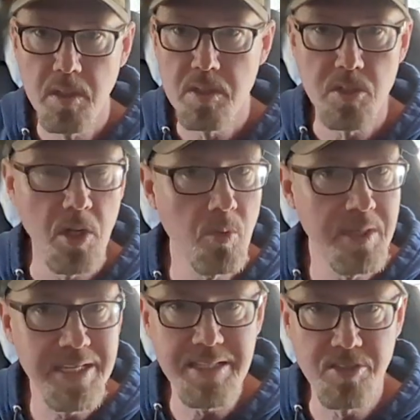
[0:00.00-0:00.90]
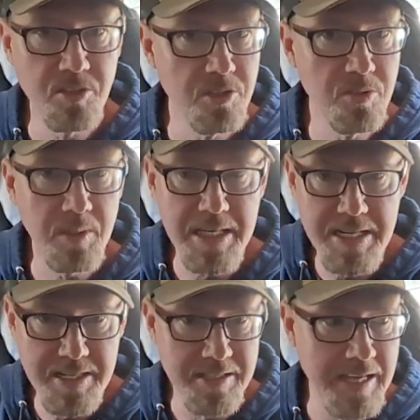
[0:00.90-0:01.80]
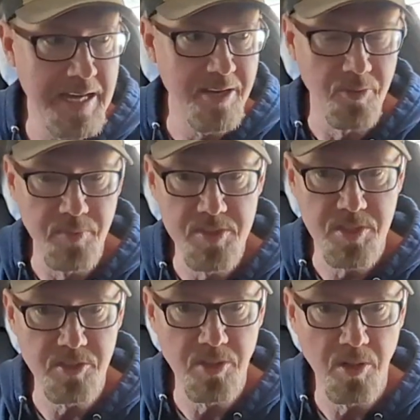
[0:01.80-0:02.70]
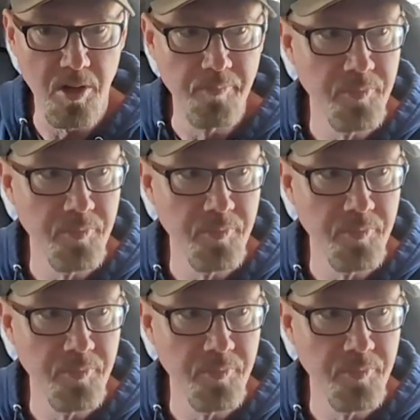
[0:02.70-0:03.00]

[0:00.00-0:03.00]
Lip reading: no need to do any of that on this guitar.